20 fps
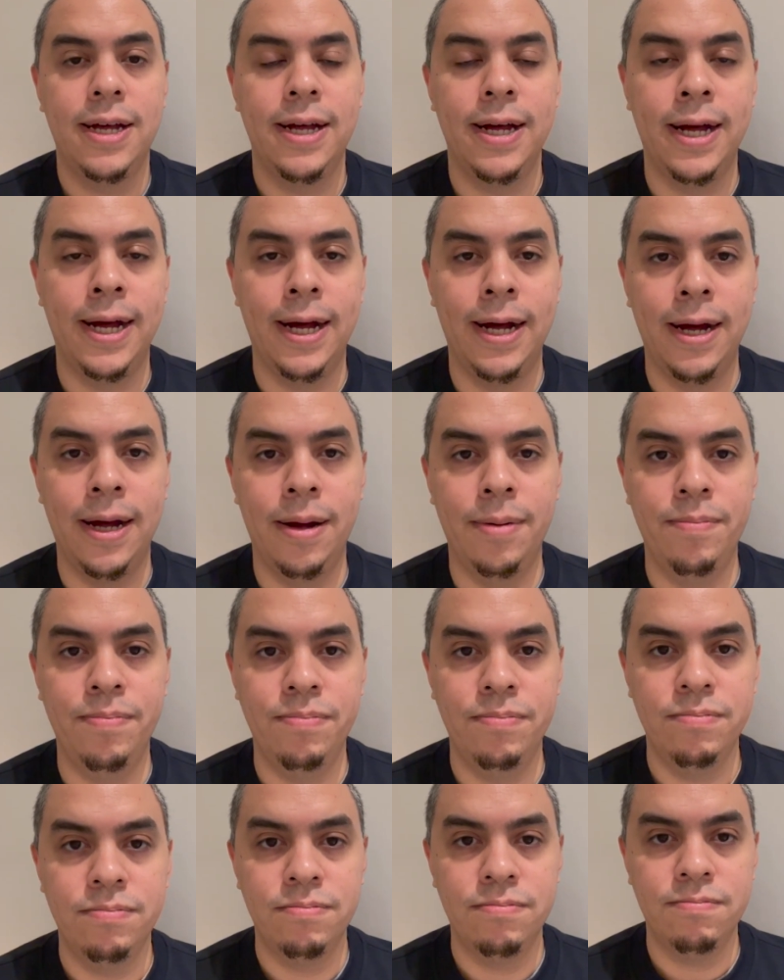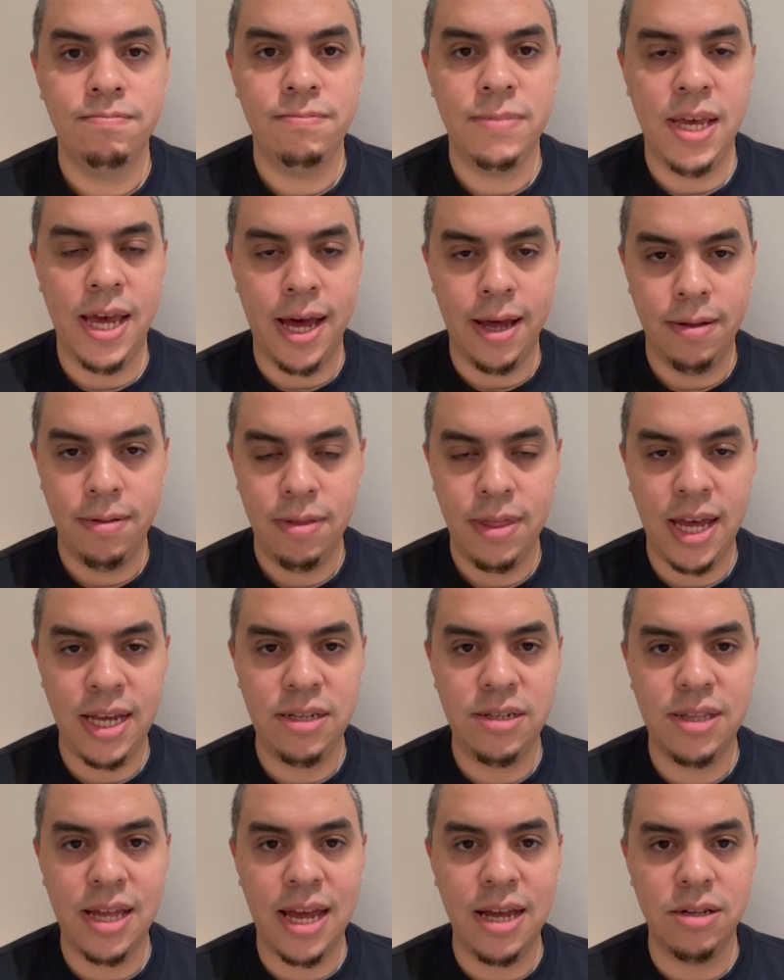They
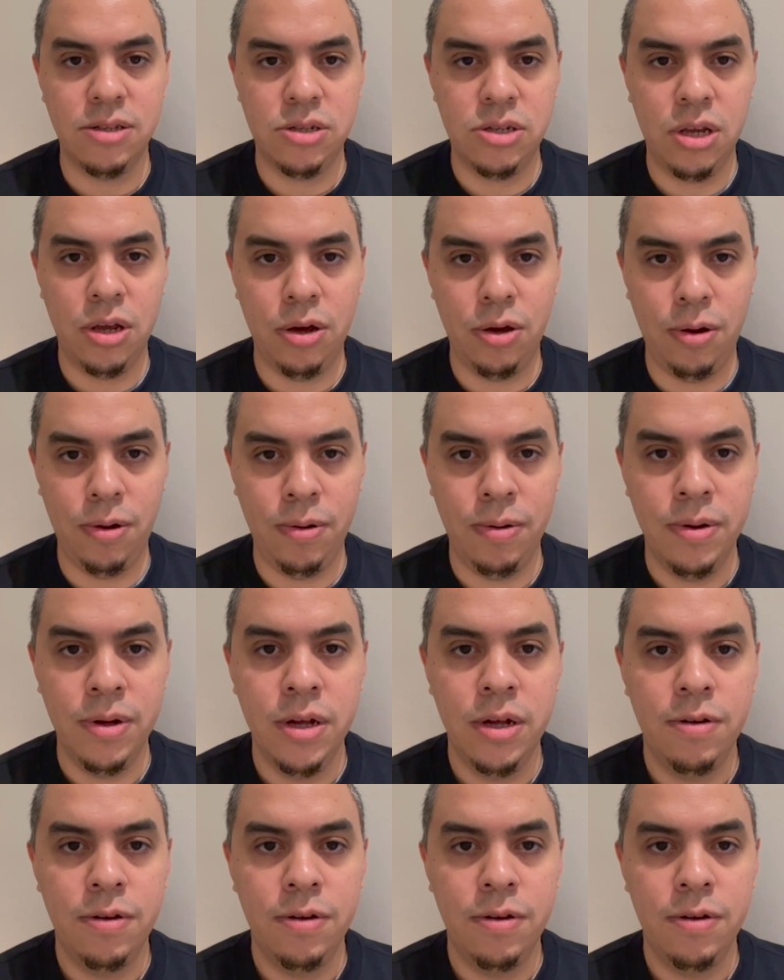stay at 2